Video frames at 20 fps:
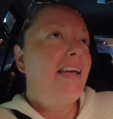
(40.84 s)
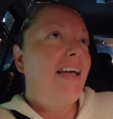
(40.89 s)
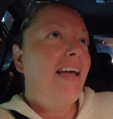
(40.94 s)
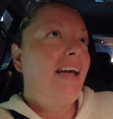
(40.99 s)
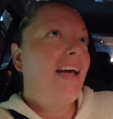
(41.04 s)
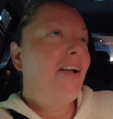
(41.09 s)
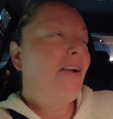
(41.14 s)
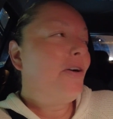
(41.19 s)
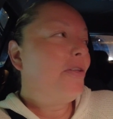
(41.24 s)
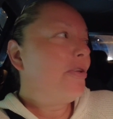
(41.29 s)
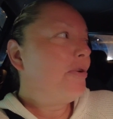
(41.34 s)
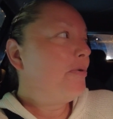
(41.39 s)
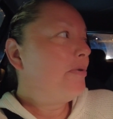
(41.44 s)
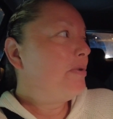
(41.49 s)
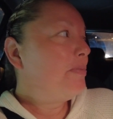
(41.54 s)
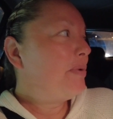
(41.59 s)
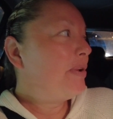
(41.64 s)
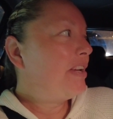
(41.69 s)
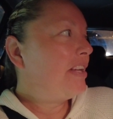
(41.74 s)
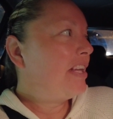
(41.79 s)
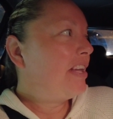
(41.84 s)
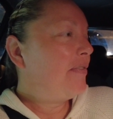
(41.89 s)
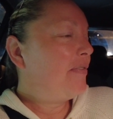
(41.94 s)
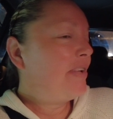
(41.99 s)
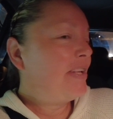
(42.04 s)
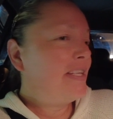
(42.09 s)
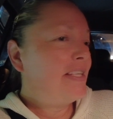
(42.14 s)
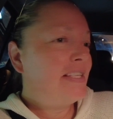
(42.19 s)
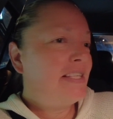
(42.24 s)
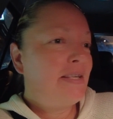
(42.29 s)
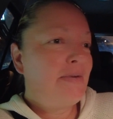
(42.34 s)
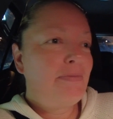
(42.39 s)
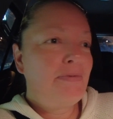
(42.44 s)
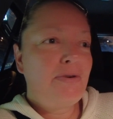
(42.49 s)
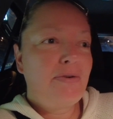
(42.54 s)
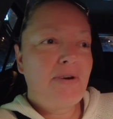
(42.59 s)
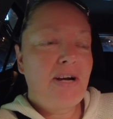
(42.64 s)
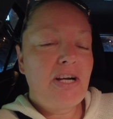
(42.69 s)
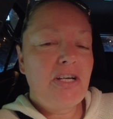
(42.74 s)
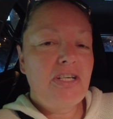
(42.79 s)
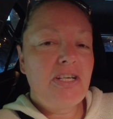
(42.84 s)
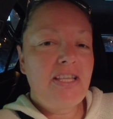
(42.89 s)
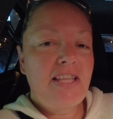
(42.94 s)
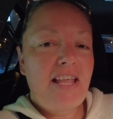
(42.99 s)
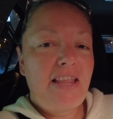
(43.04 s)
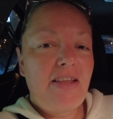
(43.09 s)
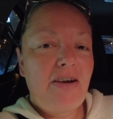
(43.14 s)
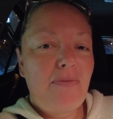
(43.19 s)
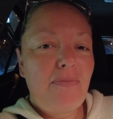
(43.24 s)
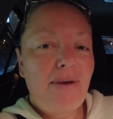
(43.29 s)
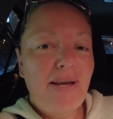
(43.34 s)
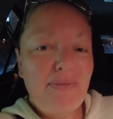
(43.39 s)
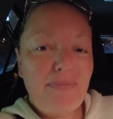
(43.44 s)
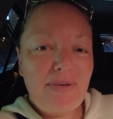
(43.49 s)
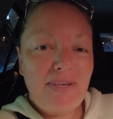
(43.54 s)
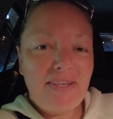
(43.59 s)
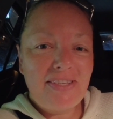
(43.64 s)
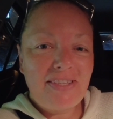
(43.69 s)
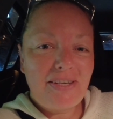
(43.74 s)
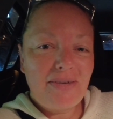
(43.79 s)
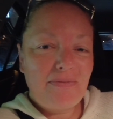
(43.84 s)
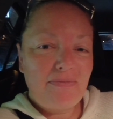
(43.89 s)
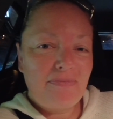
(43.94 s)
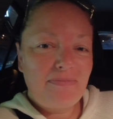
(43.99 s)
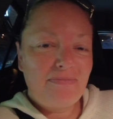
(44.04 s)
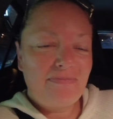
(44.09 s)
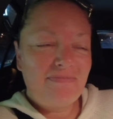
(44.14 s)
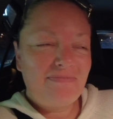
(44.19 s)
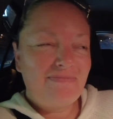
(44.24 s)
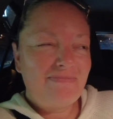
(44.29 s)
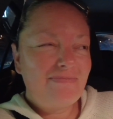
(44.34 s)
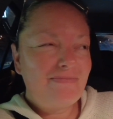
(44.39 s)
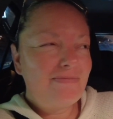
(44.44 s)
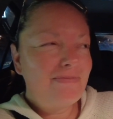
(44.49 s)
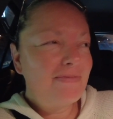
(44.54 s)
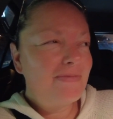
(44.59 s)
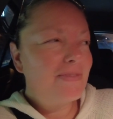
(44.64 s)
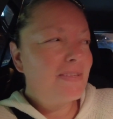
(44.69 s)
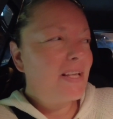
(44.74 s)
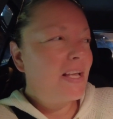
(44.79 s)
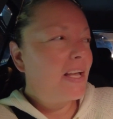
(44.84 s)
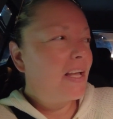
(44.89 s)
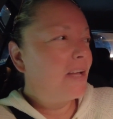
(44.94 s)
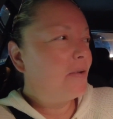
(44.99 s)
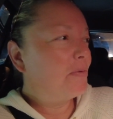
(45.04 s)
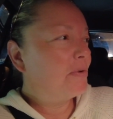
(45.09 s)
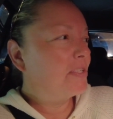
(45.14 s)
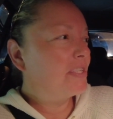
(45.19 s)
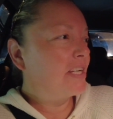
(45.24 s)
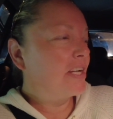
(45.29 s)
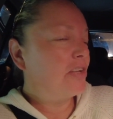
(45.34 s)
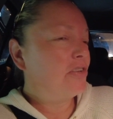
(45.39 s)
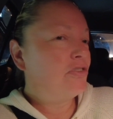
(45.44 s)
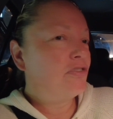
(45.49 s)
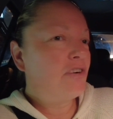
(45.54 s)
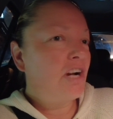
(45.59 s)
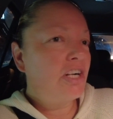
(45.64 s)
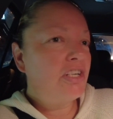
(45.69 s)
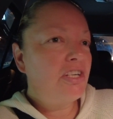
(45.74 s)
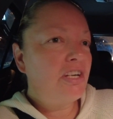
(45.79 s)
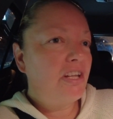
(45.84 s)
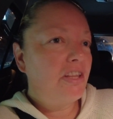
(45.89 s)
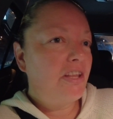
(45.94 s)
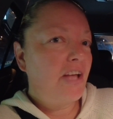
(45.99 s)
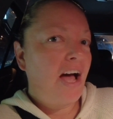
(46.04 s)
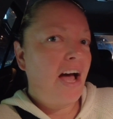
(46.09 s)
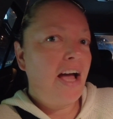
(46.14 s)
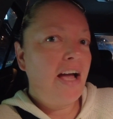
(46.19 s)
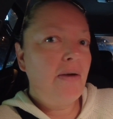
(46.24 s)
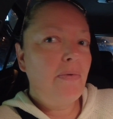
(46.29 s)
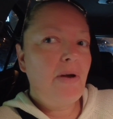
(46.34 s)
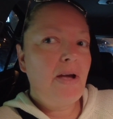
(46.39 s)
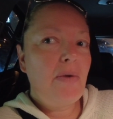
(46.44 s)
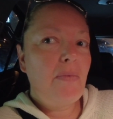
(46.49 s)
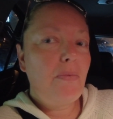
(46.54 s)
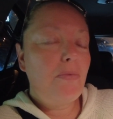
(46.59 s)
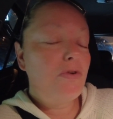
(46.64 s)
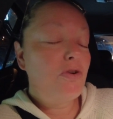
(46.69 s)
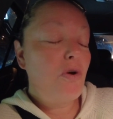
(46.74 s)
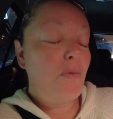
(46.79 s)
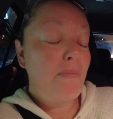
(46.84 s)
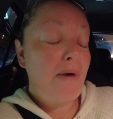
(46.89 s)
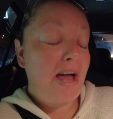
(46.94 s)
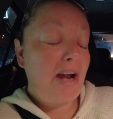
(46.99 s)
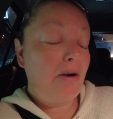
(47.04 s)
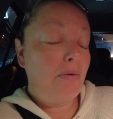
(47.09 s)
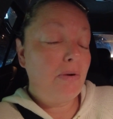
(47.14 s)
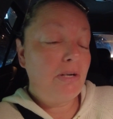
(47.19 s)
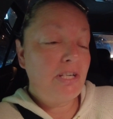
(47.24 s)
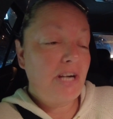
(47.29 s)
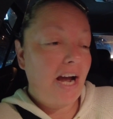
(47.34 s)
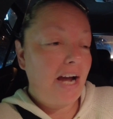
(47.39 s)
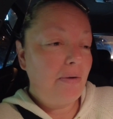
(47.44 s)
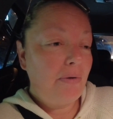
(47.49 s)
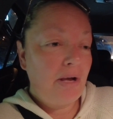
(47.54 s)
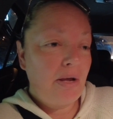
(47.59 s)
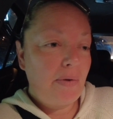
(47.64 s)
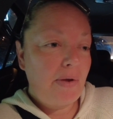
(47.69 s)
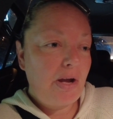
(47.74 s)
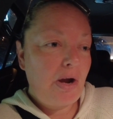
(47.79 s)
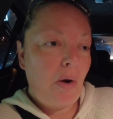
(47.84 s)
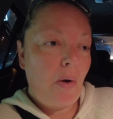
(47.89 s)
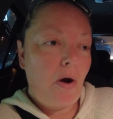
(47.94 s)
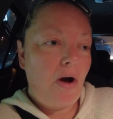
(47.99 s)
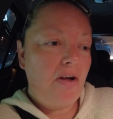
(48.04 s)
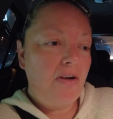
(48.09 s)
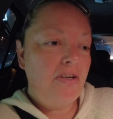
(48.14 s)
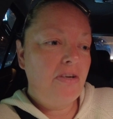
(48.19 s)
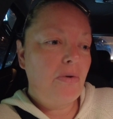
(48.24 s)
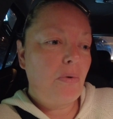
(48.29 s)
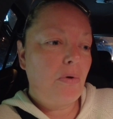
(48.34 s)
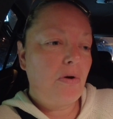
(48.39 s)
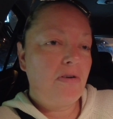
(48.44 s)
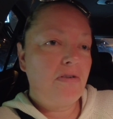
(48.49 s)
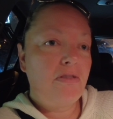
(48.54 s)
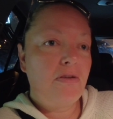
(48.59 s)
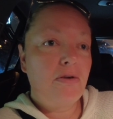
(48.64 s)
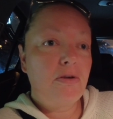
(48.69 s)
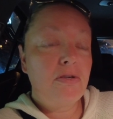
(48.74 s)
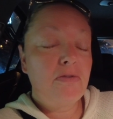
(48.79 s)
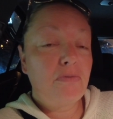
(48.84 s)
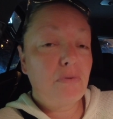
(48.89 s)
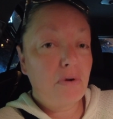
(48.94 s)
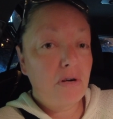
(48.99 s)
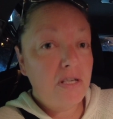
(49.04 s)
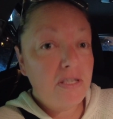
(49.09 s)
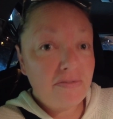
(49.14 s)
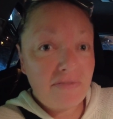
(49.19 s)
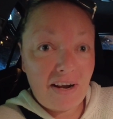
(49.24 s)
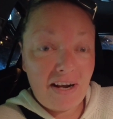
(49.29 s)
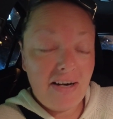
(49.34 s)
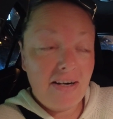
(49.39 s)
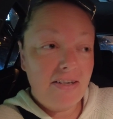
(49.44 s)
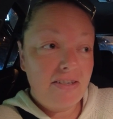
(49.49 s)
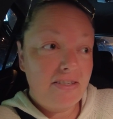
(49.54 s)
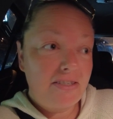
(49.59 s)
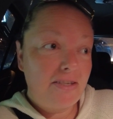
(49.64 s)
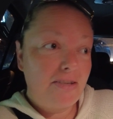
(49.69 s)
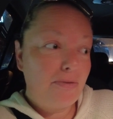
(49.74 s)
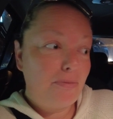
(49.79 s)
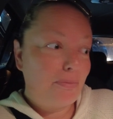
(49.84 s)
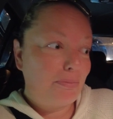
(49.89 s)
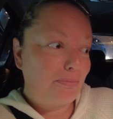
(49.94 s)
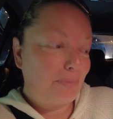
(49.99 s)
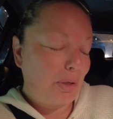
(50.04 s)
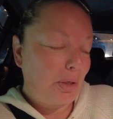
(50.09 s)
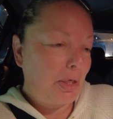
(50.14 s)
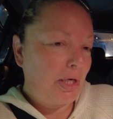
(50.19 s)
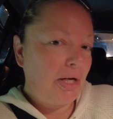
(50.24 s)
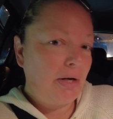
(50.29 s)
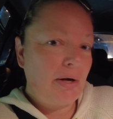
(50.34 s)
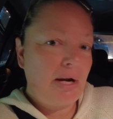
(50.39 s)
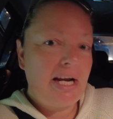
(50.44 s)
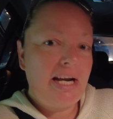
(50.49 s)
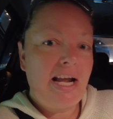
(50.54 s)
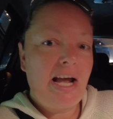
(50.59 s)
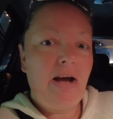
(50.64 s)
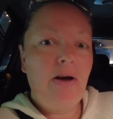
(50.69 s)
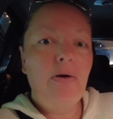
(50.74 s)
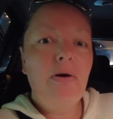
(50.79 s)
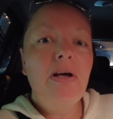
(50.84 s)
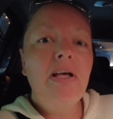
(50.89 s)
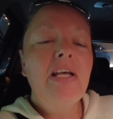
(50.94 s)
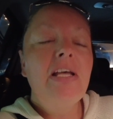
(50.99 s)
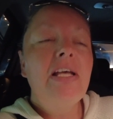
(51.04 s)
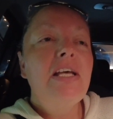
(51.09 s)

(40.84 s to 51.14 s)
And although we've been given some direction that there might be some uh, was a construction on the highway, no matter which highway we go on, or there's forest fires still burning right now.